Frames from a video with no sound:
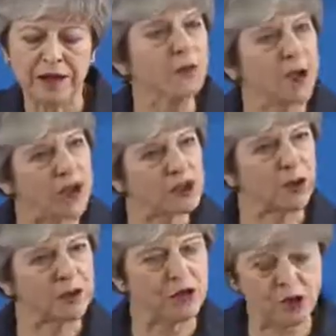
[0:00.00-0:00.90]
The
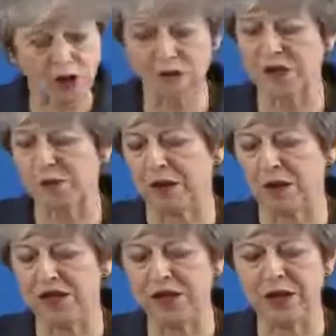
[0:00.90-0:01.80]
backstop insurance
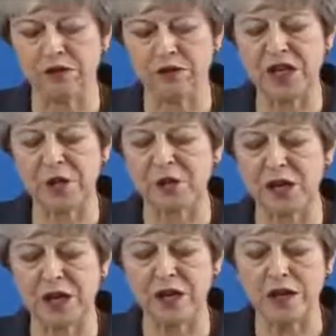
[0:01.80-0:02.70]
policy we agreed with
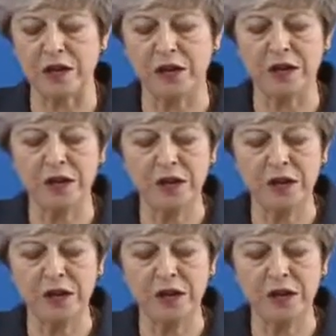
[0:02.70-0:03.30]
the EU,